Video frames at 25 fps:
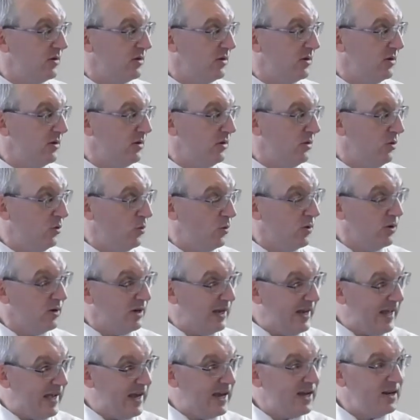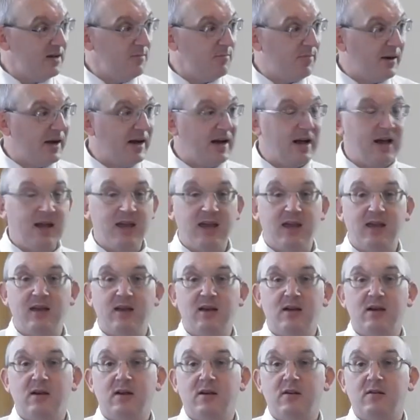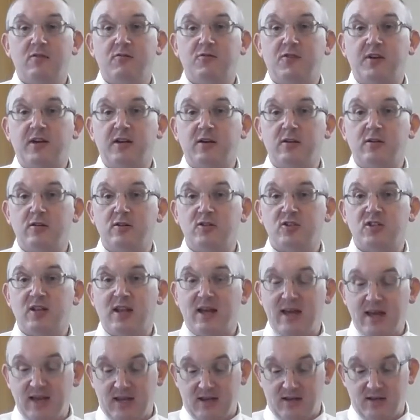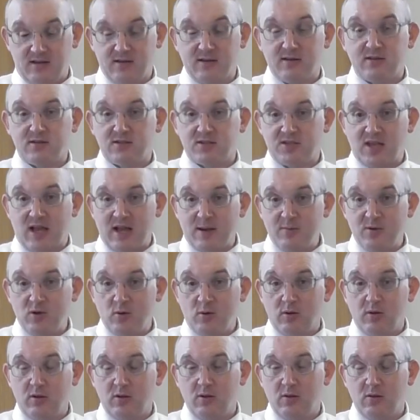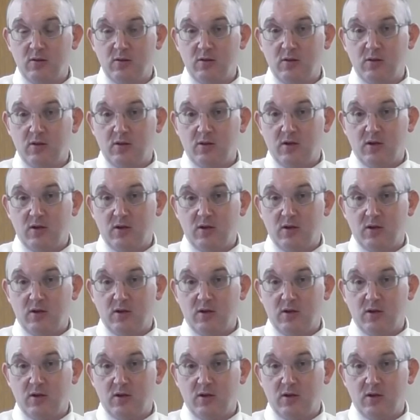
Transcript: who were led by figures like Samuel